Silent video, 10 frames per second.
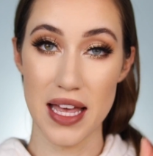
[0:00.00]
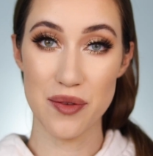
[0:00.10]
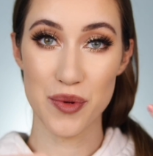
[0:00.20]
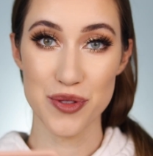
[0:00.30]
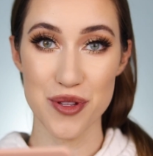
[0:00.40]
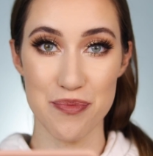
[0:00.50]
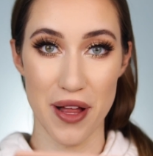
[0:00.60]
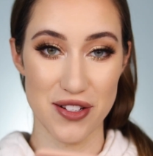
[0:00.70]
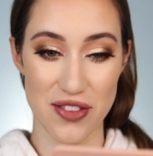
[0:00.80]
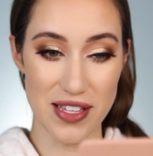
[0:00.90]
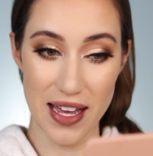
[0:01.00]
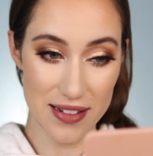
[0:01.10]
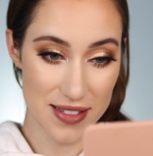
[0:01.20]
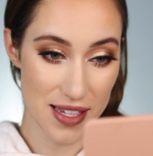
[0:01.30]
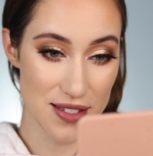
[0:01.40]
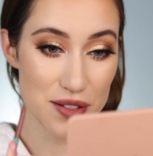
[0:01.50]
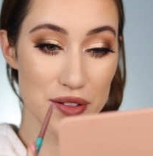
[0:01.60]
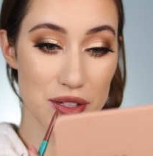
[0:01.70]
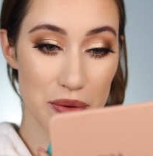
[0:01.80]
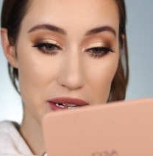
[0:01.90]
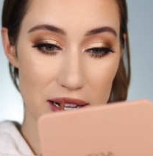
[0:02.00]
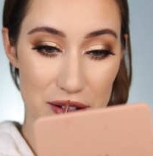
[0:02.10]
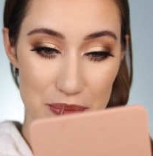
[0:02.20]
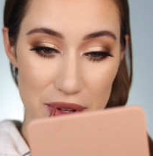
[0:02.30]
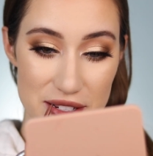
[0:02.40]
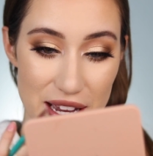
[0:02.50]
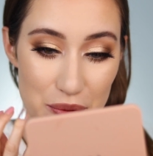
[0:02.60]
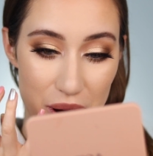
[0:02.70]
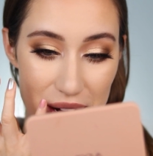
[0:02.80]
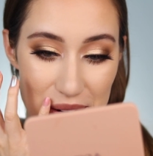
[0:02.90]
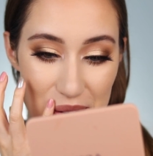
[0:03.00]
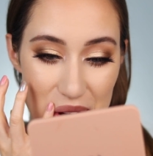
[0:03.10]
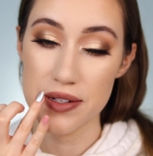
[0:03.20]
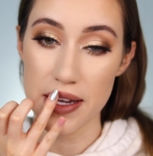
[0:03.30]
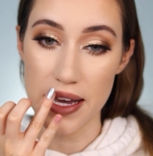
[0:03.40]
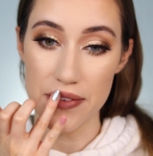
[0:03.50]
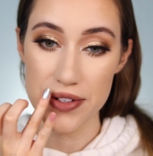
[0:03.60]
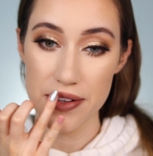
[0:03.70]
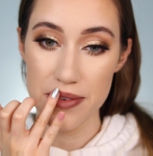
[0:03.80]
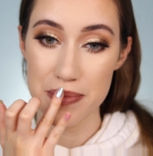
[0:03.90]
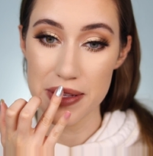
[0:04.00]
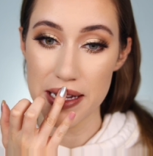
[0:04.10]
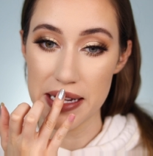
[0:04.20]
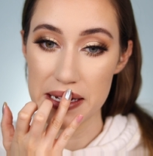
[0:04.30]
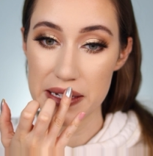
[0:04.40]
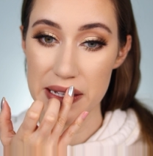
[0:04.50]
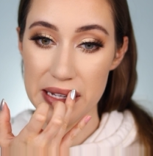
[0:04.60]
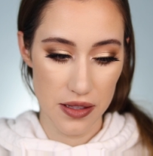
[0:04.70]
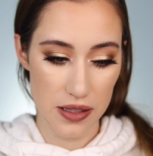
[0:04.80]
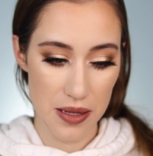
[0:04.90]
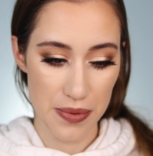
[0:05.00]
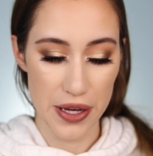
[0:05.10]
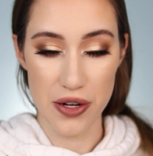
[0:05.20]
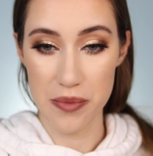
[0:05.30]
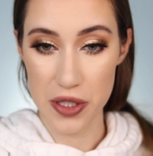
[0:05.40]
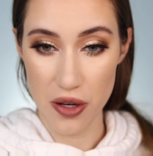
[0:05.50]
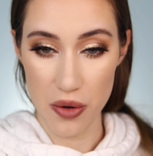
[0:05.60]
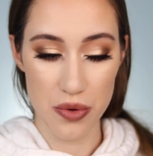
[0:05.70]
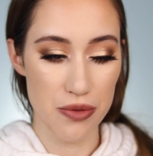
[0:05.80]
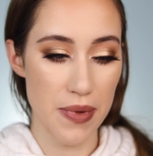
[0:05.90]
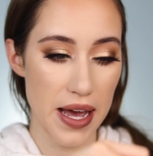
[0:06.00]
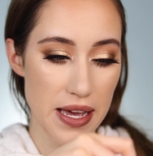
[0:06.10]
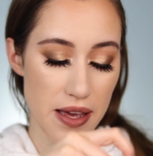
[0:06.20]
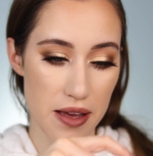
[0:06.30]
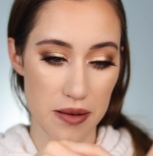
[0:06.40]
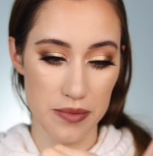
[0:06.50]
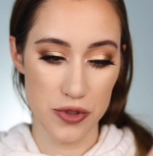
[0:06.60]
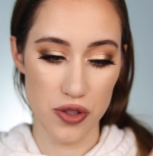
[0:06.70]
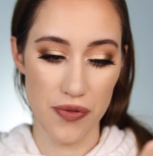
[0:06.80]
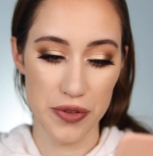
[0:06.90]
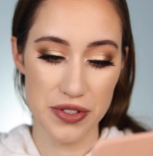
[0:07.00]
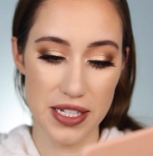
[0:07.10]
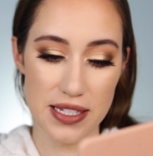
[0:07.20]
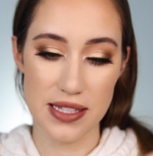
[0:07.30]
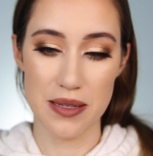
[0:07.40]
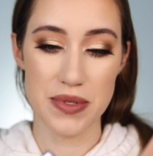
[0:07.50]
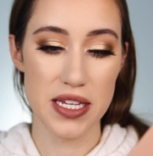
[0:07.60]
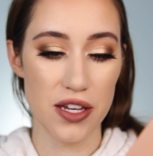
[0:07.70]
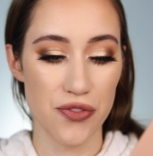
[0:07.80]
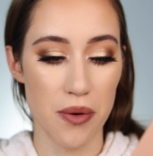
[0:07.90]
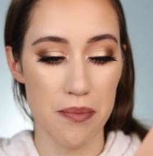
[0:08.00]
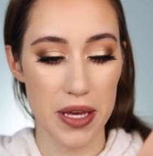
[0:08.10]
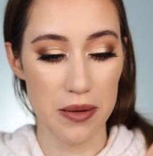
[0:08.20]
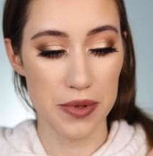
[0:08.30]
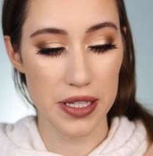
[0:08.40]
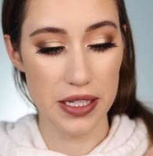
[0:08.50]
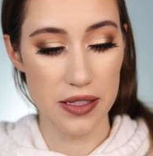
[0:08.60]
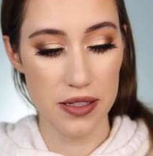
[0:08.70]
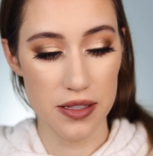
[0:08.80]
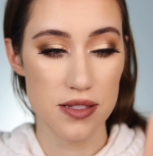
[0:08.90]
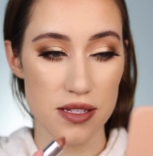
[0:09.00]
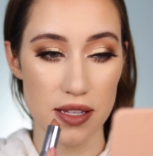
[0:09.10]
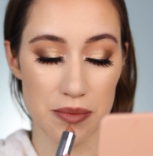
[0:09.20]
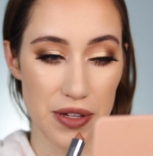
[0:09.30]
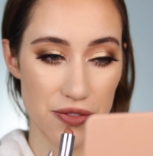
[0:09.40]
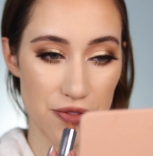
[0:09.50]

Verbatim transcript: And then we'll do the blush at the end because I still don't know what color blush I want. Okay, after I've applied the lip liner, I'm gonna go in with my um, Truffle Tease lipstick from Maybelline. This is like my